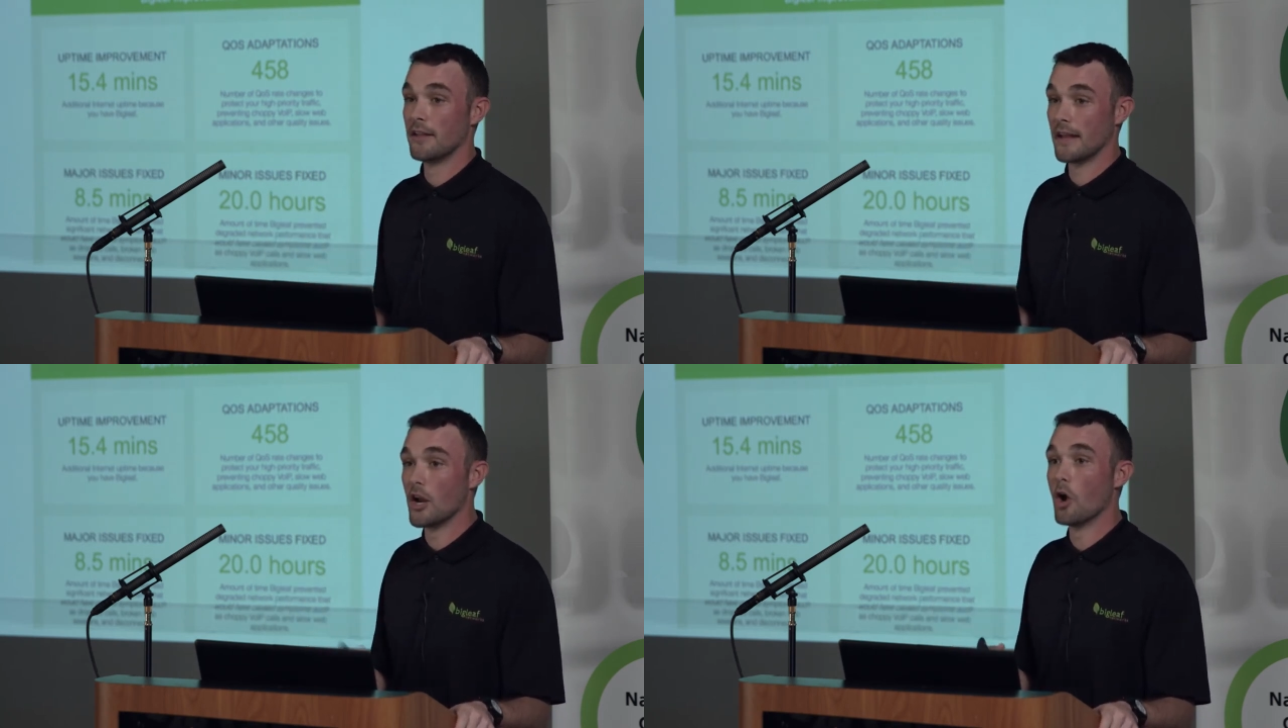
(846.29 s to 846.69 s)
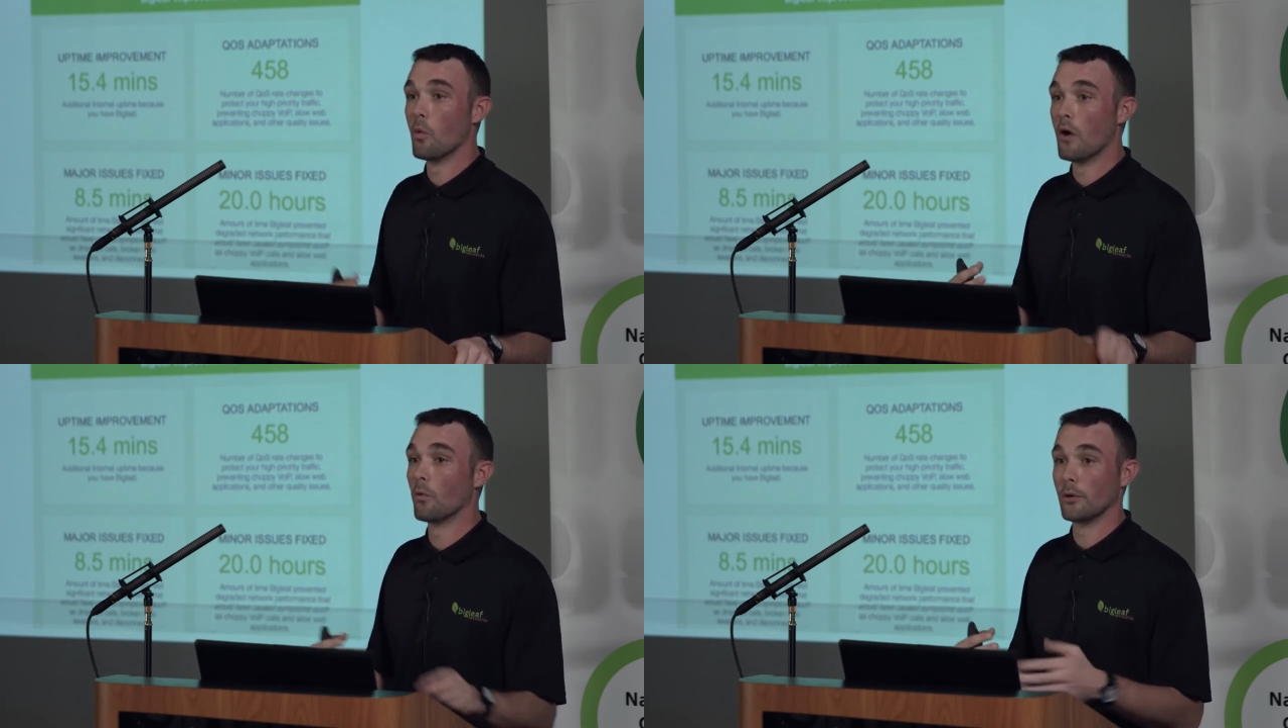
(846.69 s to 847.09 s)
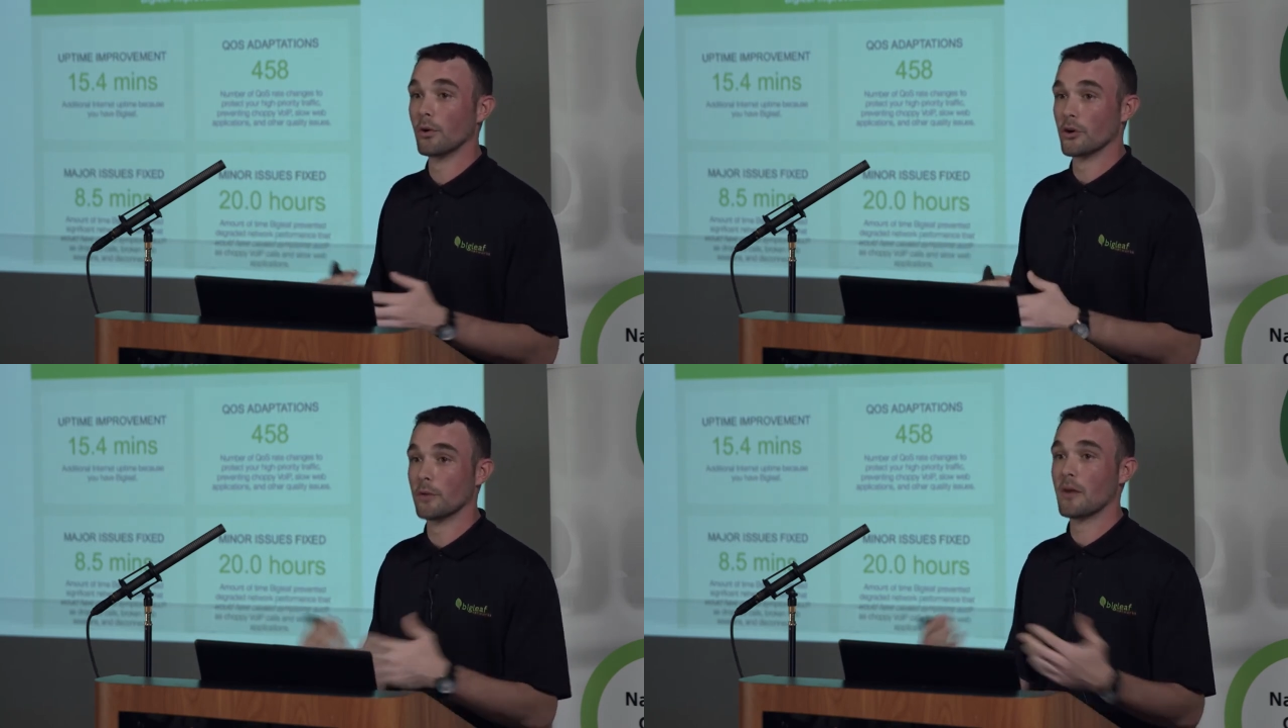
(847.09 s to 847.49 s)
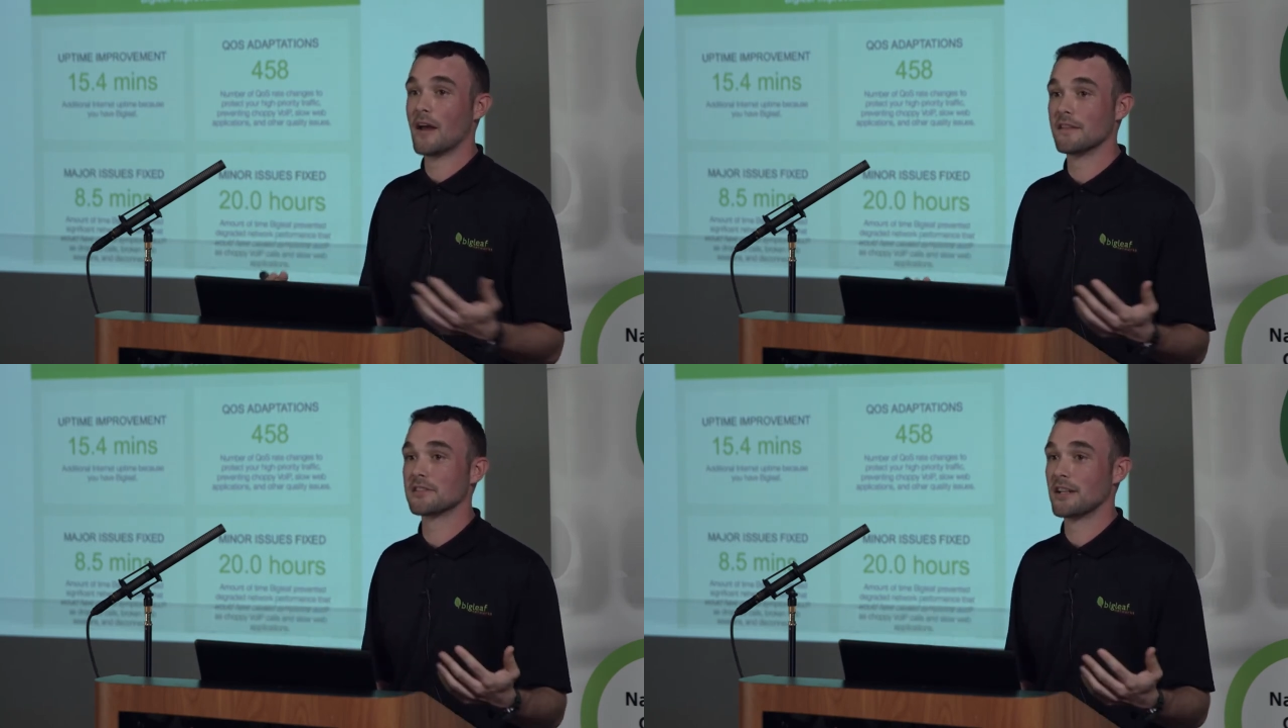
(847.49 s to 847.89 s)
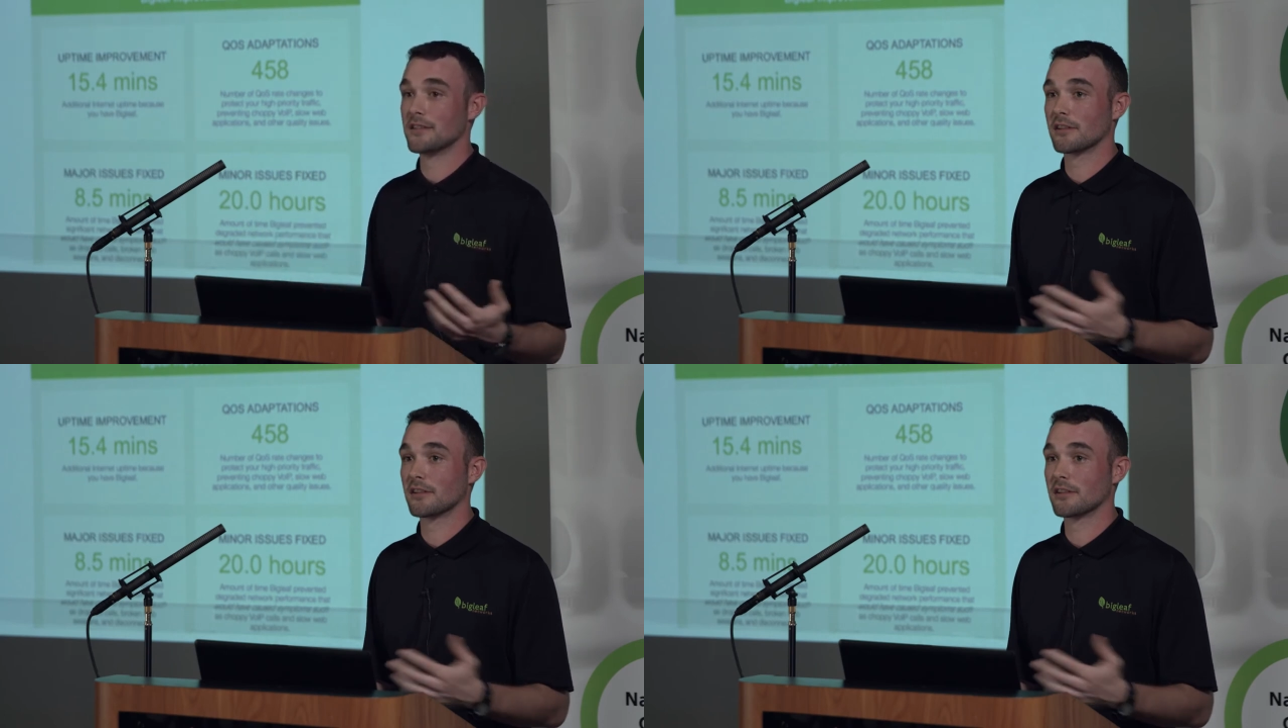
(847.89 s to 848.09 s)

they know what we were doing behind the scenes,